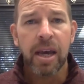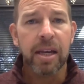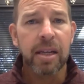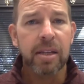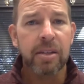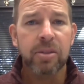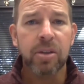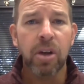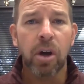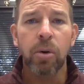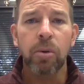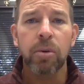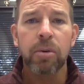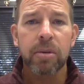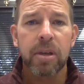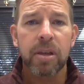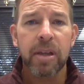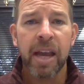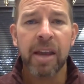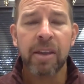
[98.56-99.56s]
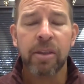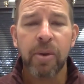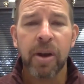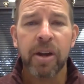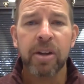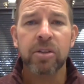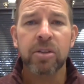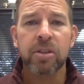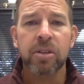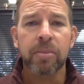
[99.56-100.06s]
Uh, so eighth
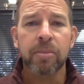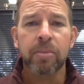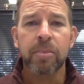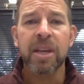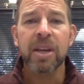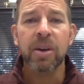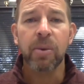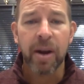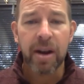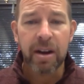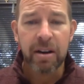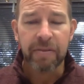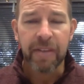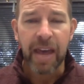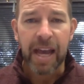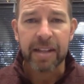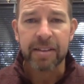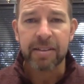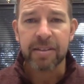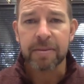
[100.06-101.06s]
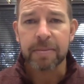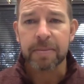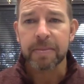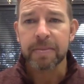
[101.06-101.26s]
graders, be aware of that.